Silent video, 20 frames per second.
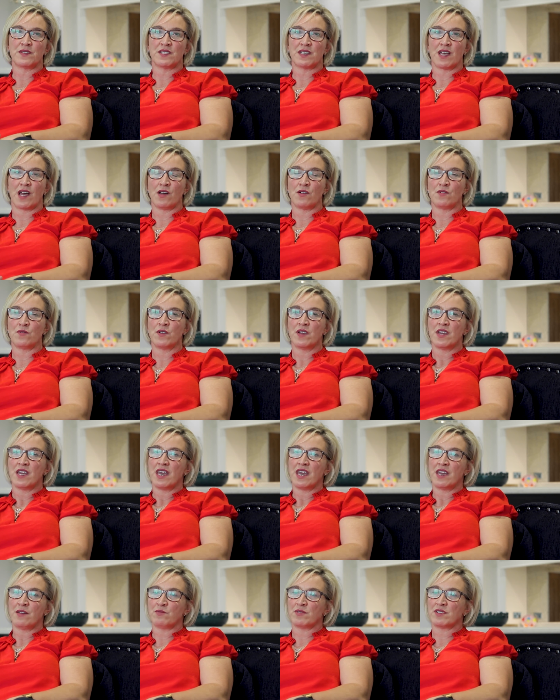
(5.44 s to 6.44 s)
So
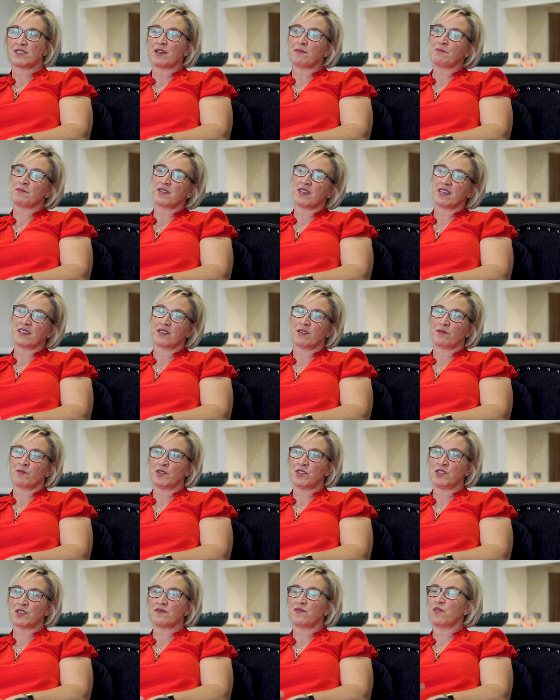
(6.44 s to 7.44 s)
it was something that
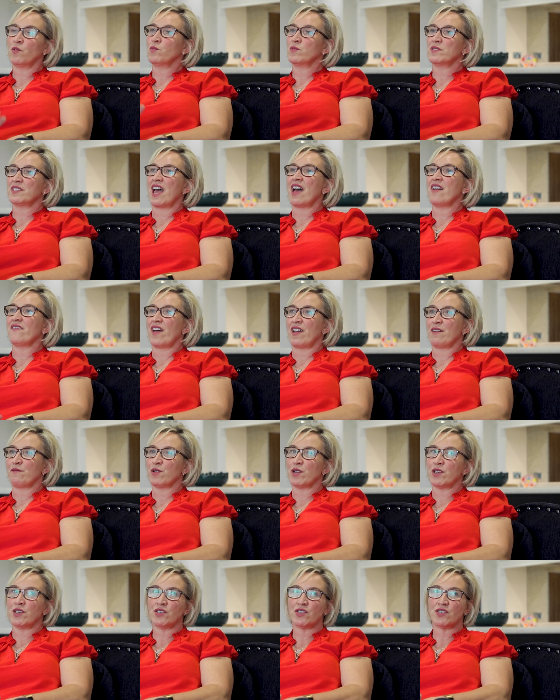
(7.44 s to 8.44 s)
we just thought was out of our
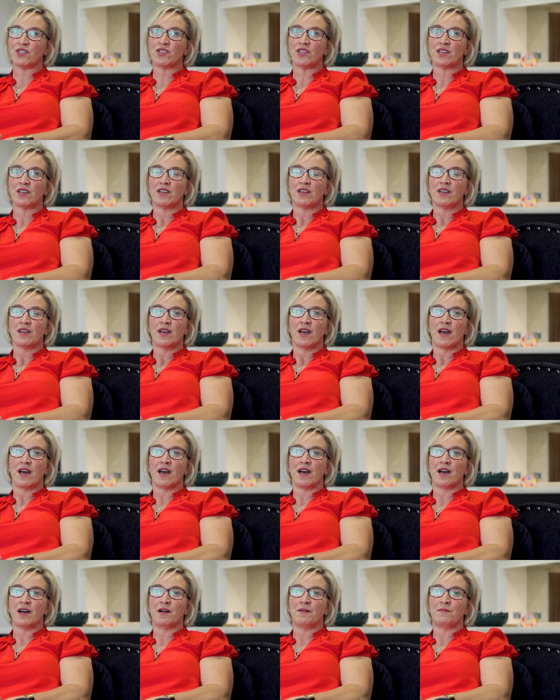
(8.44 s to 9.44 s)
reach.
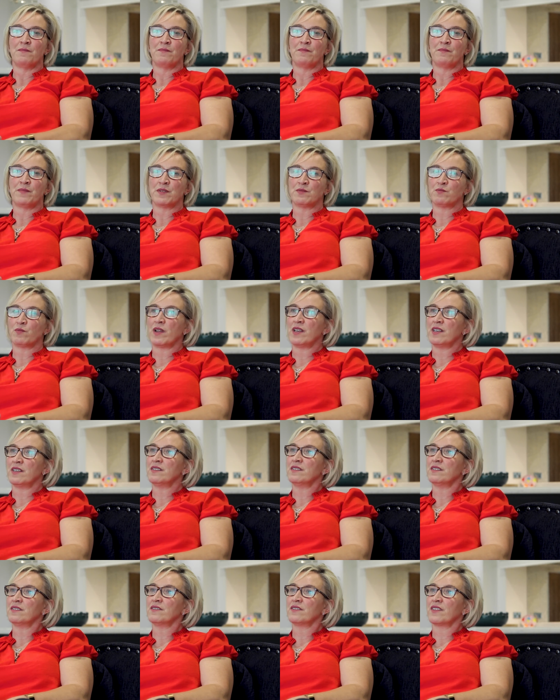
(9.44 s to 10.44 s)
But
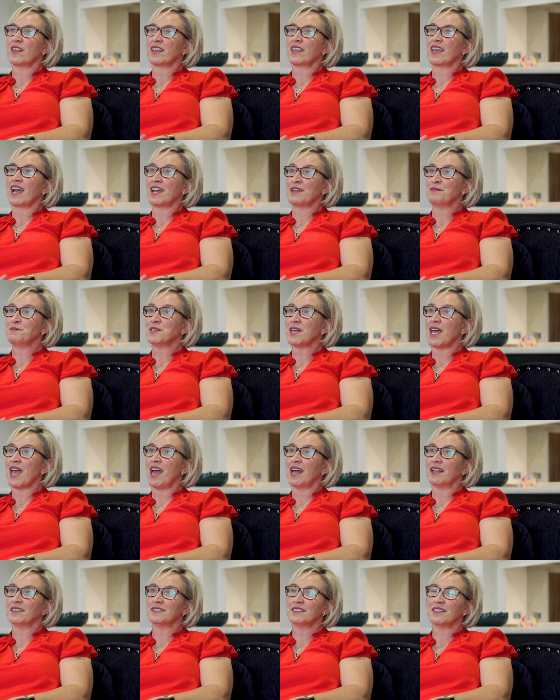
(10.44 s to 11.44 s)
when they came
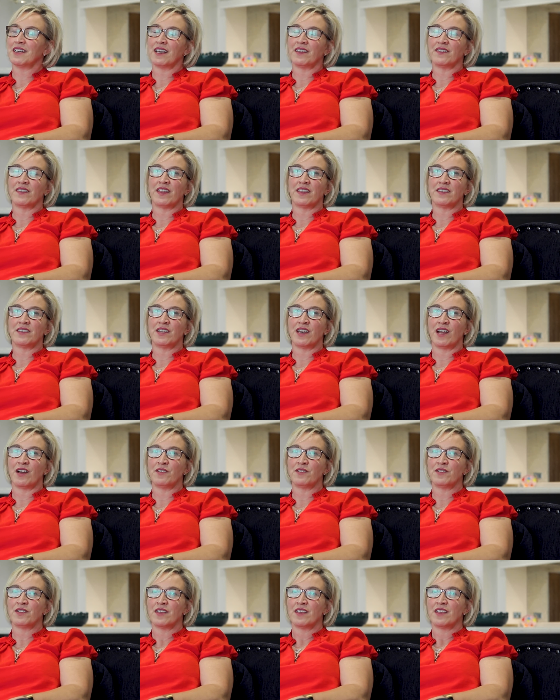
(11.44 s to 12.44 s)
down and, you
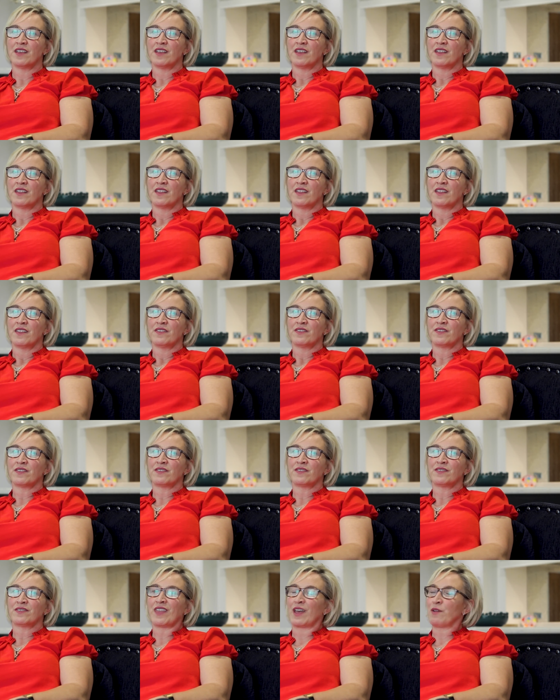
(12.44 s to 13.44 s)
know,
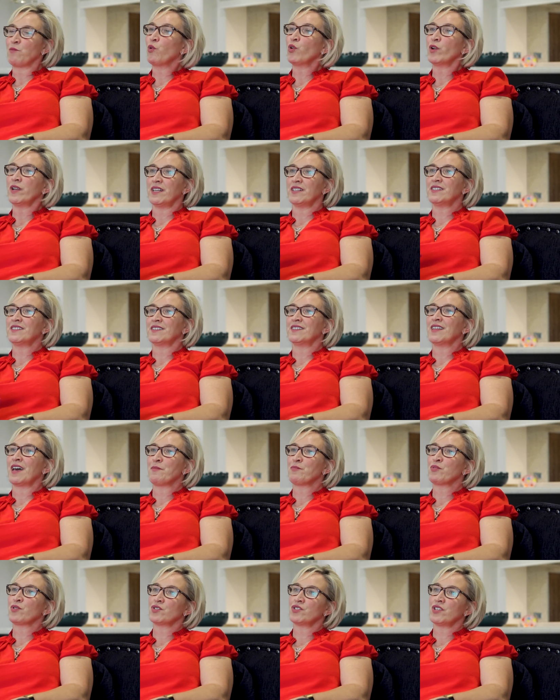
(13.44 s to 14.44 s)
they wanted
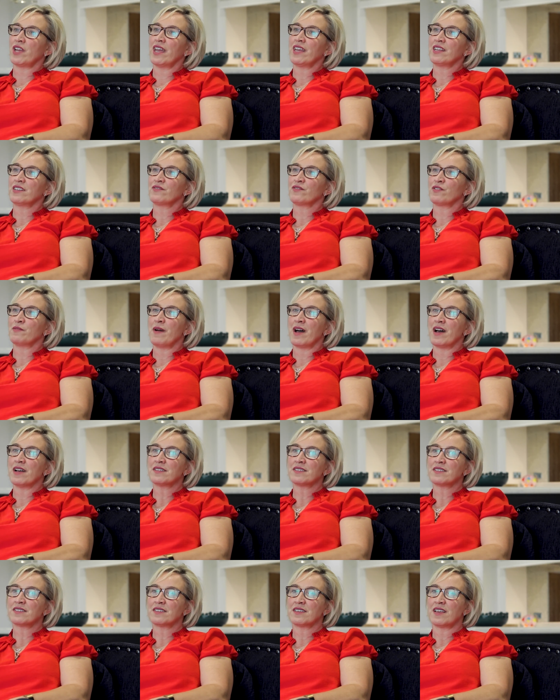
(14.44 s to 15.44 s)
that project from
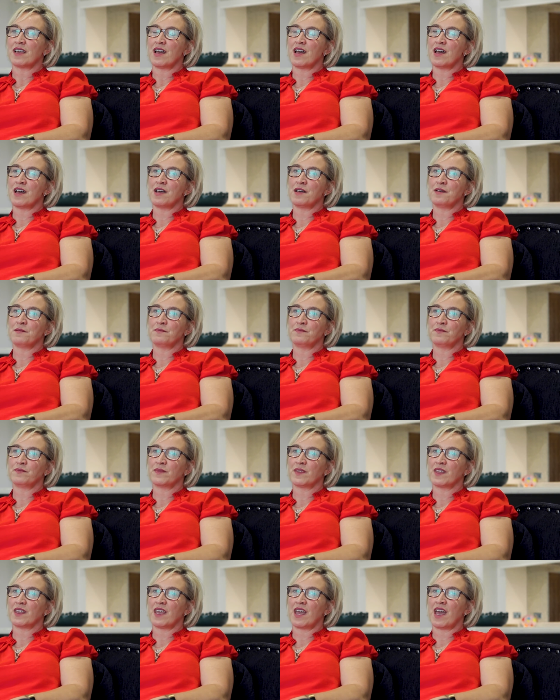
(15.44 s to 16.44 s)
us.
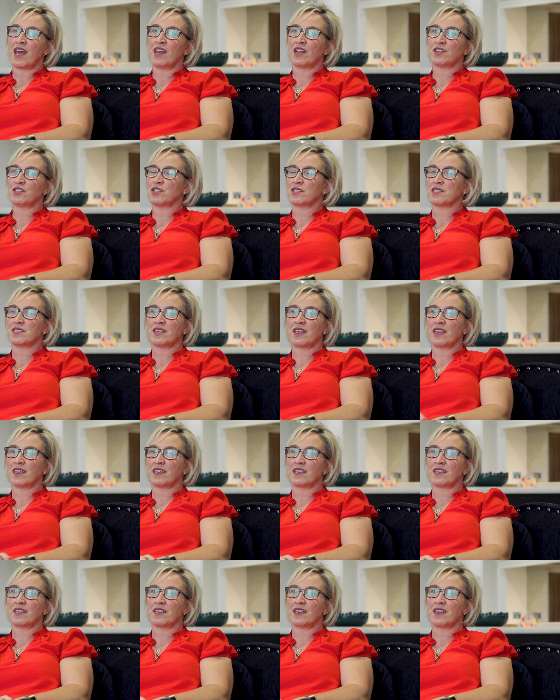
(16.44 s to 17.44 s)
And I just
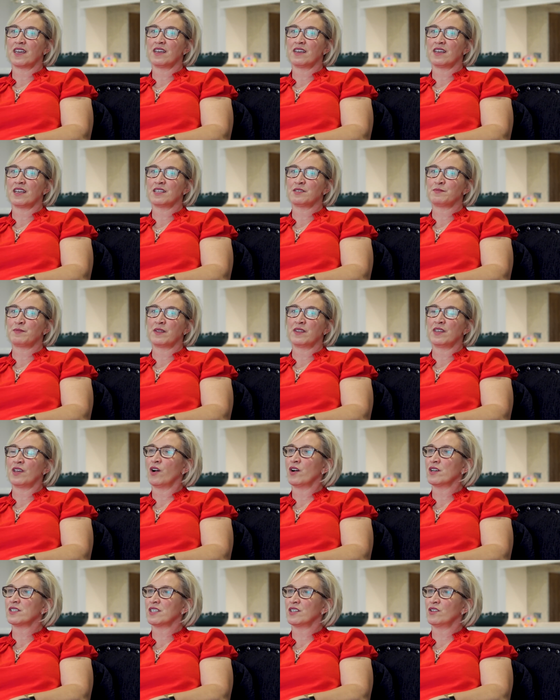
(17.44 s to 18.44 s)
think it's been the
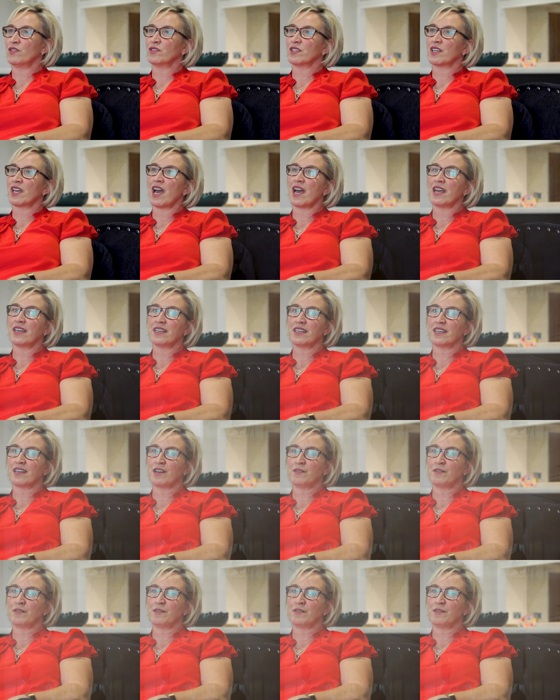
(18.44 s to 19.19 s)
icing on the cake.